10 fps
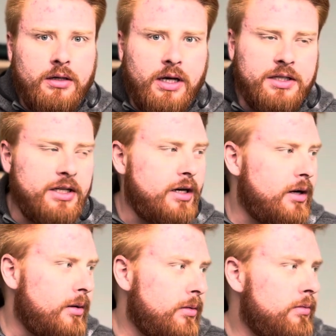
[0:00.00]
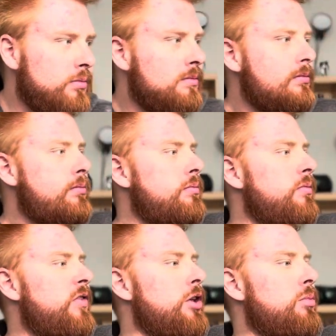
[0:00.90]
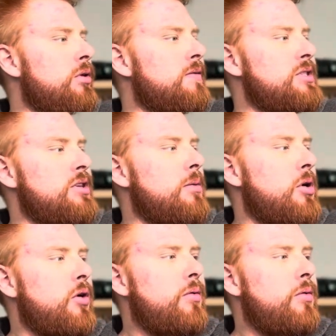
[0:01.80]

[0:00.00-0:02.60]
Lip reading: I did a video previously on my